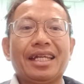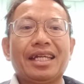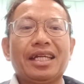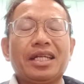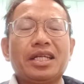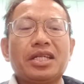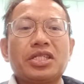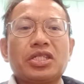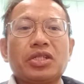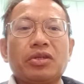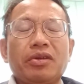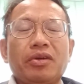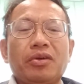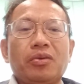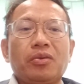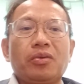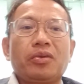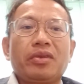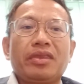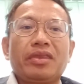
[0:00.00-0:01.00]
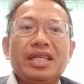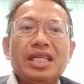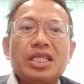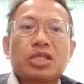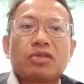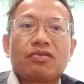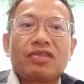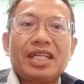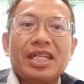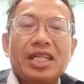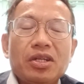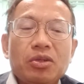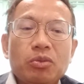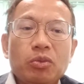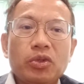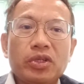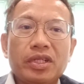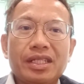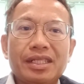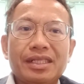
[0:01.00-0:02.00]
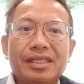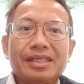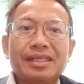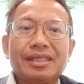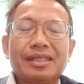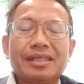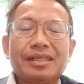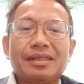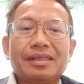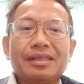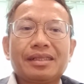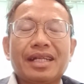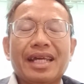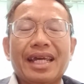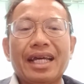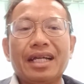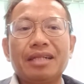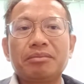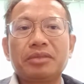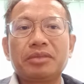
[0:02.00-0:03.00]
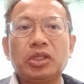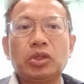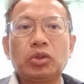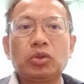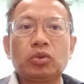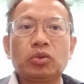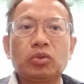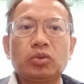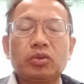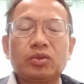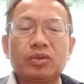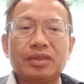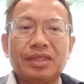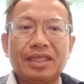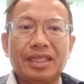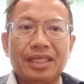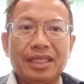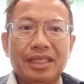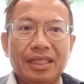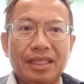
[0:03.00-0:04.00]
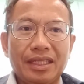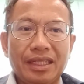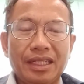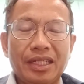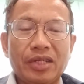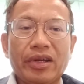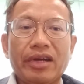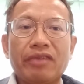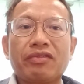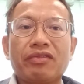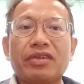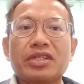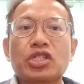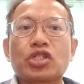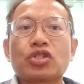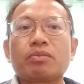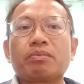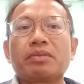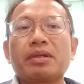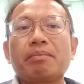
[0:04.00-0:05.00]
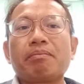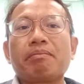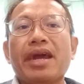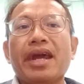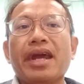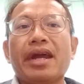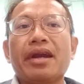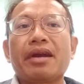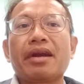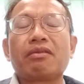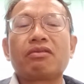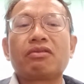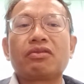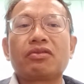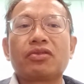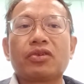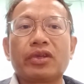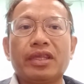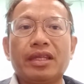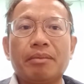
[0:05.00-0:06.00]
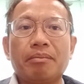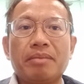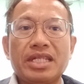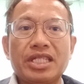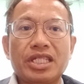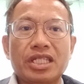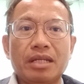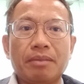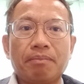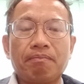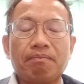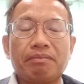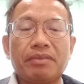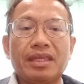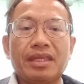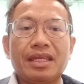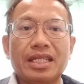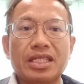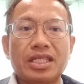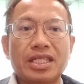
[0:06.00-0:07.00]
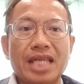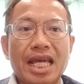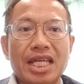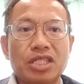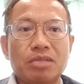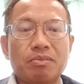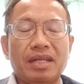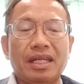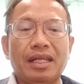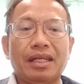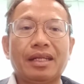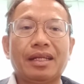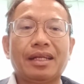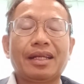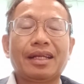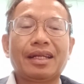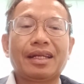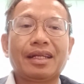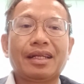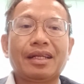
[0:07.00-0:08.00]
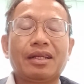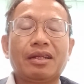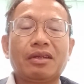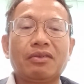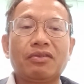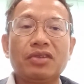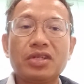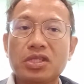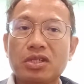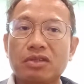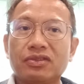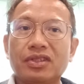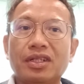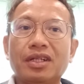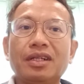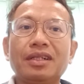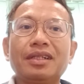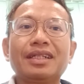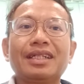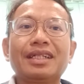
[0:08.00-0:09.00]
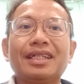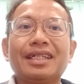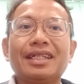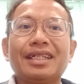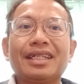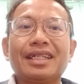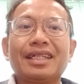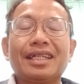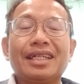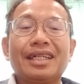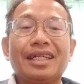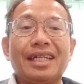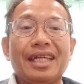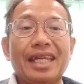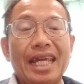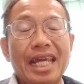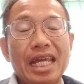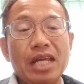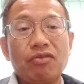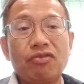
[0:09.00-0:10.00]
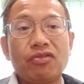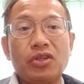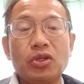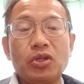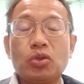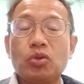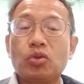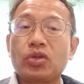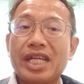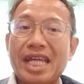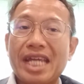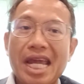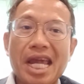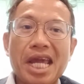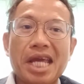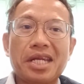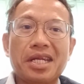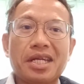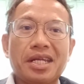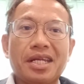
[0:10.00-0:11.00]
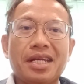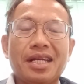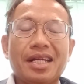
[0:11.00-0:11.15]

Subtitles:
So this video would help you in your efforts to prepare for the midterm assessment. First of all, if you can